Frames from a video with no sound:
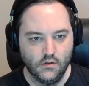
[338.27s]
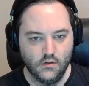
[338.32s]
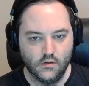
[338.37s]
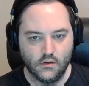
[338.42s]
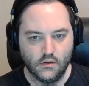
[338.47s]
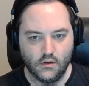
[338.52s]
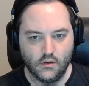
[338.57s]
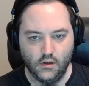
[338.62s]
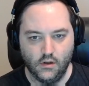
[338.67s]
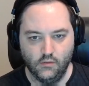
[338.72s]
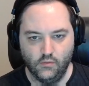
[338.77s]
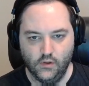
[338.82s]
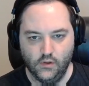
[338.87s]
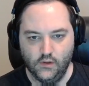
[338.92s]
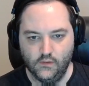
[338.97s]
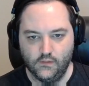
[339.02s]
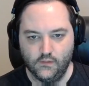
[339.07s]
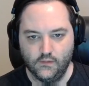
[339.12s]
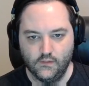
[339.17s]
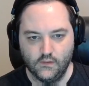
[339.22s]
All right, we
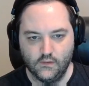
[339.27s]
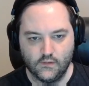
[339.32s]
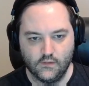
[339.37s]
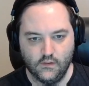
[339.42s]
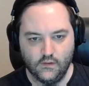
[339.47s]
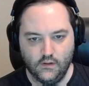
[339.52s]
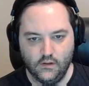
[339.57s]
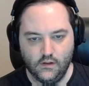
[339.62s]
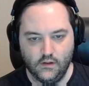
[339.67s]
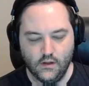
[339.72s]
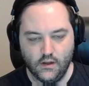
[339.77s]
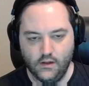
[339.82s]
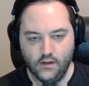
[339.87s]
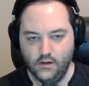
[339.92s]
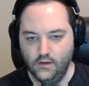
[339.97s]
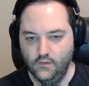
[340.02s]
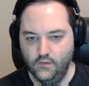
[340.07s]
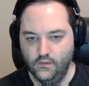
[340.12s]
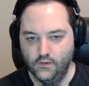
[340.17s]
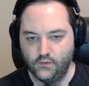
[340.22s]
need 6, 8, and 9
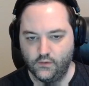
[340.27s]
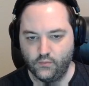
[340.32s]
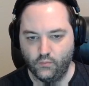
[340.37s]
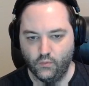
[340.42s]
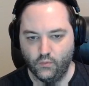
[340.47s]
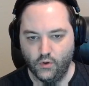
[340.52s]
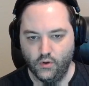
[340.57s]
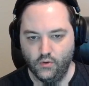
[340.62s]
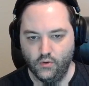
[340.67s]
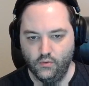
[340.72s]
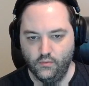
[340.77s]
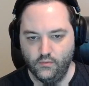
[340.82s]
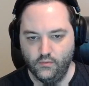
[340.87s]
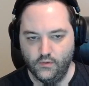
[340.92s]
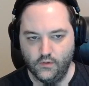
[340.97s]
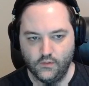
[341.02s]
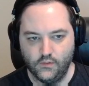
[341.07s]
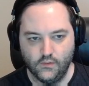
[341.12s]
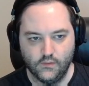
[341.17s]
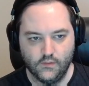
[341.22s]
in this row.
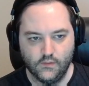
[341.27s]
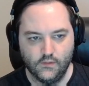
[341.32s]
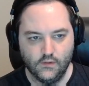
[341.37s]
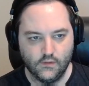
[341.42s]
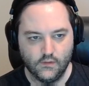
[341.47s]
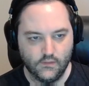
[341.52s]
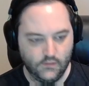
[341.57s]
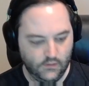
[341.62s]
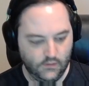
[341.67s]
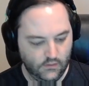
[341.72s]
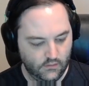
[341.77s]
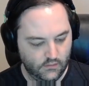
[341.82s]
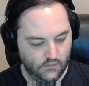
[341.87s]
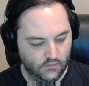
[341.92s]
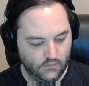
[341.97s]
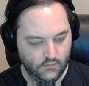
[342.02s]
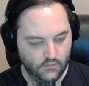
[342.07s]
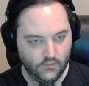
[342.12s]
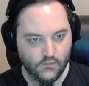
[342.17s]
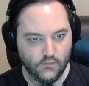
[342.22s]
There's a 6
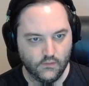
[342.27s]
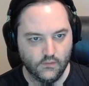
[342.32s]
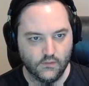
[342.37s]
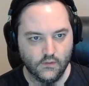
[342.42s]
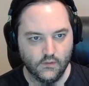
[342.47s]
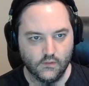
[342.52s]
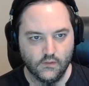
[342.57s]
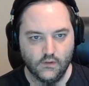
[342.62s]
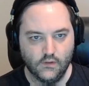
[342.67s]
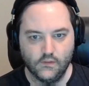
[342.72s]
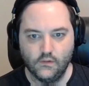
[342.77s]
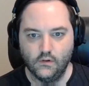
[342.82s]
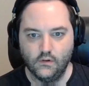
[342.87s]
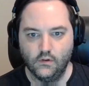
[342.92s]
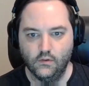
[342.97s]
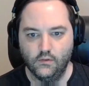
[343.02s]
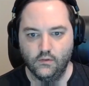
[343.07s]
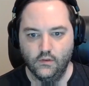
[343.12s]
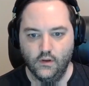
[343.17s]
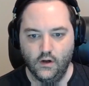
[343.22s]
here, so 6 has to
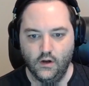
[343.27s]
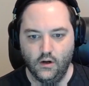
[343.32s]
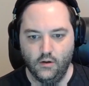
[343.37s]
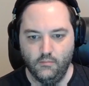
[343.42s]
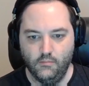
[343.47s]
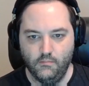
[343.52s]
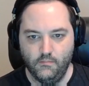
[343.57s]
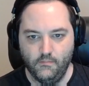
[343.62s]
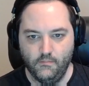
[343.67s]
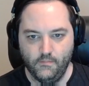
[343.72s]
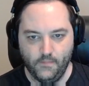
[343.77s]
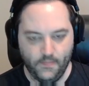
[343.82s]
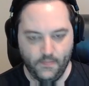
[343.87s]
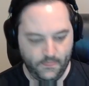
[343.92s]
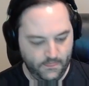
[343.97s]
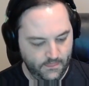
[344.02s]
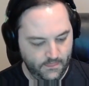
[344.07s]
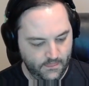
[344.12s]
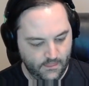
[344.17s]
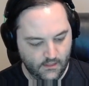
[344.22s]
go there.
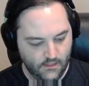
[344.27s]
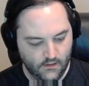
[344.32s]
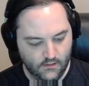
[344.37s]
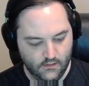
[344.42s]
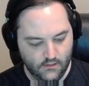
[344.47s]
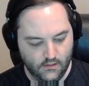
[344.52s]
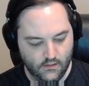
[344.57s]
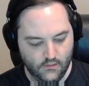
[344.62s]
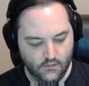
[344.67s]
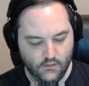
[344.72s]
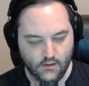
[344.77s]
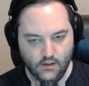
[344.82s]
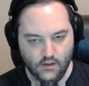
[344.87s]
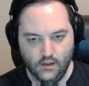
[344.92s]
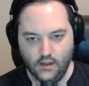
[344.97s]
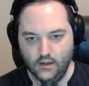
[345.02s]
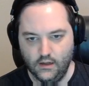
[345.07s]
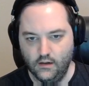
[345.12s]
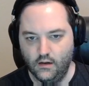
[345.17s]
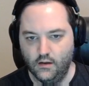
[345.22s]
And then
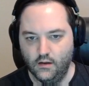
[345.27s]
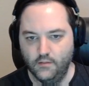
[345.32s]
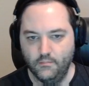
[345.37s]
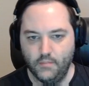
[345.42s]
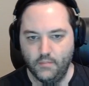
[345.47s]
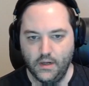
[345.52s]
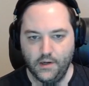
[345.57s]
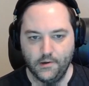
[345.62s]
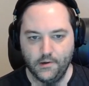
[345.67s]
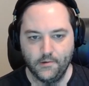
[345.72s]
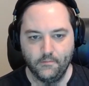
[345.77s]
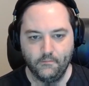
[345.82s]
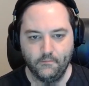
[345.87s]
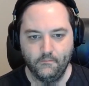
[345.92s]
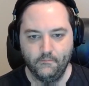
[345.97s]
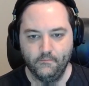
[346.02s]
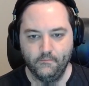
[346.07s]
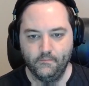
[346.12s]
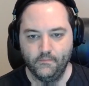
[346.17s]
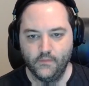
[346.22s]
an 8, 9 pair.
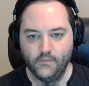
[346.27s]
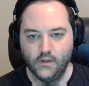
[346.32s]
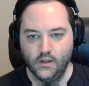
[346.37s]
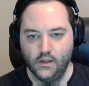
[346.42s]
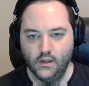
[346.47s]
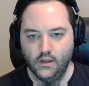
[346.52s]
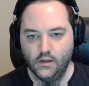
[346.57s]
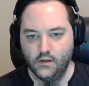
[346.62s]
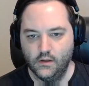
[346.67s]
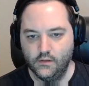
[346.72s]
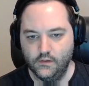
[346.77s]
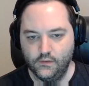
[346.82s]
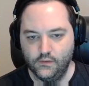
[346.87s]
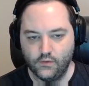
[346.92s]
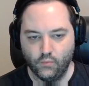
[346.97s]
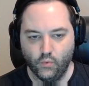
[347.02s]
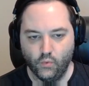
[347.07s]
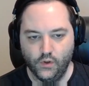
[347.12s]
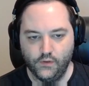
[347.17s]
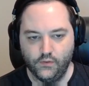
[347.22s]
These
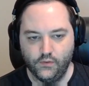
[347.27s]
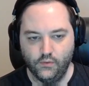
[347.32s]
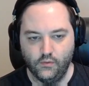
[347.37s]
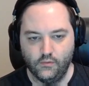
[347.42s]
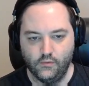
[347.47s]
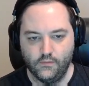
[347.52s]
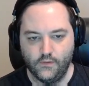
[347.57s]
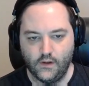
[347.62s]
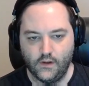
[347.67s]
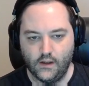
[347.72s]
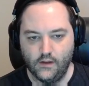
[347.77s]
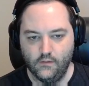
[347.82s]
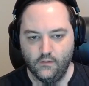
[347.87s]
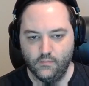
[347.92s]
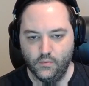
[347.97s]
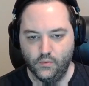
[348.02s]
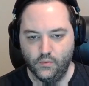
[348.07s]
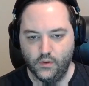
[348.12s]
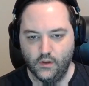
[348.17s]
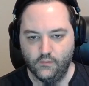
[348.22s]
are 1, 2, and 5,
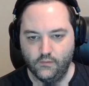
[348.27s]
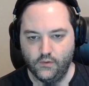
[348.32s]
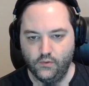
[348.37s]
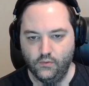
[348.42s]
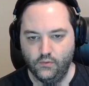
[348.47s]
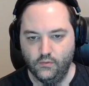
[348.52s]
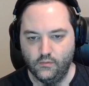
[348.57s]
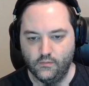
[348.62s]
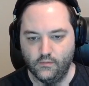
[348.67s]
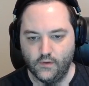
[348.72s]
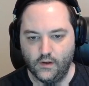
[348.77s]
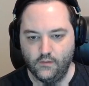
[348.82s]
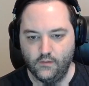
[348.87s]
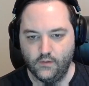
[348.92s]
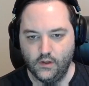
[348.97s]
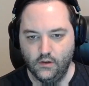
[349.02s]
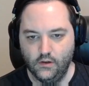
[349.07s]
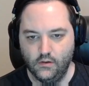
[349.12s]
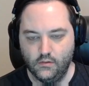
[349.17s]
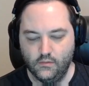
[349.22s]
but we have 2 and 5
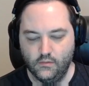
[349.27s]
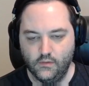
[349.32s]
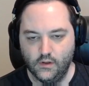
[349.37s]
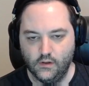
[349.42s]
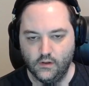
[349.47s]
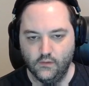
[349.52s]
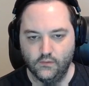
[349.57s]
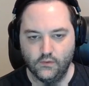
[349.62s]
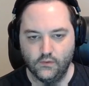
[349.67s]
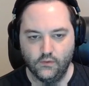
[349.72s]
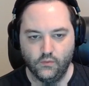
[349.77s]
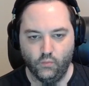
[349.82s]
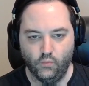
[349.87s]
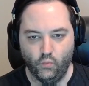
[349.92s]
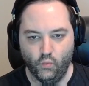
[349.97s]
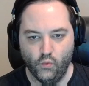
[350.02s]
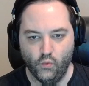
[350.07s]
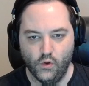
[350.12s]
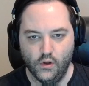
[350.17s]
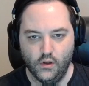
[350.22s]
here. That gives us
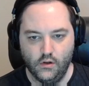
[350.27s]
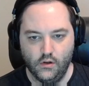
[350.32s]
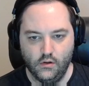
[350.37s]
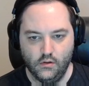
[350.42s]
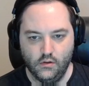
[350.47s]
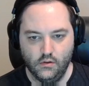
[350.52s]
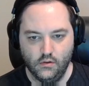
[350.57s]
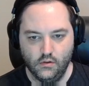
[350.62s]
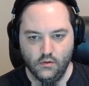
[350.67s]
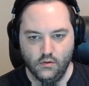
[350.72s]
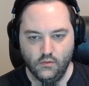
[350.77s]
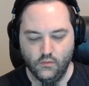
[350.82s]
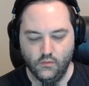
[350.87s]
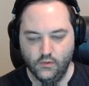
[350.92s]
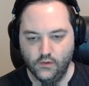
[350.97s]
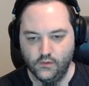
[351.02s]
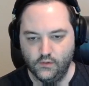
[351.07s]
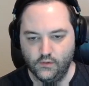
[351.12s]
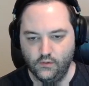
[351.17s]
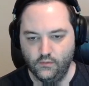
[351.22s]
1
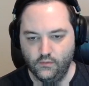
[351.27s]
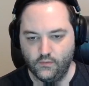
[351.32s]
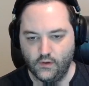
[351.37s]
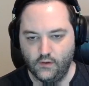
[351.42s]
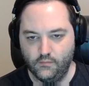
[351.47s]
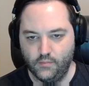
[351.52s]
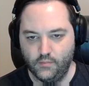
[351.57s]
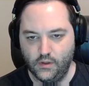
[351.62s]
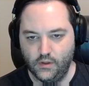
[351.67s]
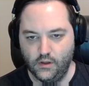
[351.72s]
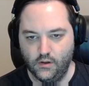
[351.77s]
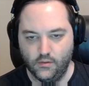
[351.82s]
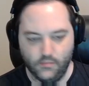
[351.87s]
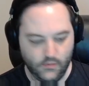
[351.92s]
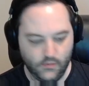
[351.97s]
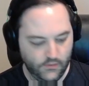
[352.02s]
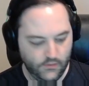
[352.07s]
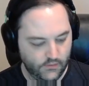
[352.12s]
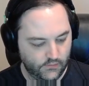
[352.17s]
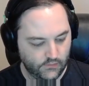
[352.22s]
with a 2, 5 pair,
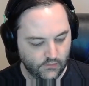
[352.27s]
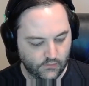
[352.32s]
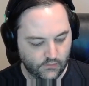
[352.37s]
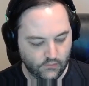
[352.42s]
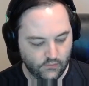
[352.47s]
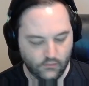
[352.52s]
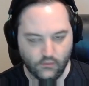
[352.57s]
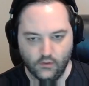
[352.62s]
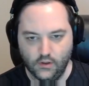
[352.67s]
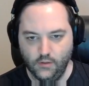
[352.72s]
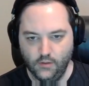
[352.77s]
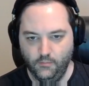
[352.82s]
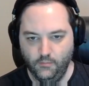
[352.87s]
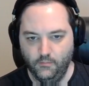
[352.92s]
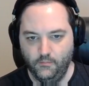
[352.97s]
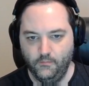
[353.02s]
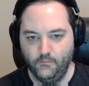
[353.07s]
but there's a 2 there.